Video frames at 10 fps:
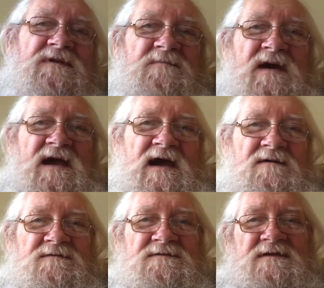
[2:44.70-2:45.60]
into my
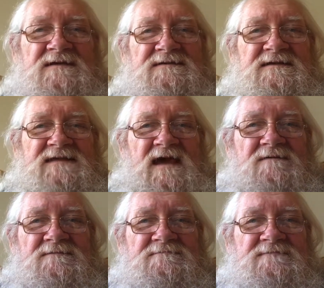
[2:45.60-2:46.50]
house and I sit
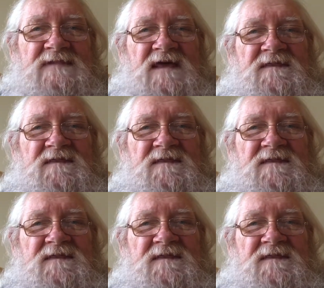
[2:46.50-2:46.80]
down and I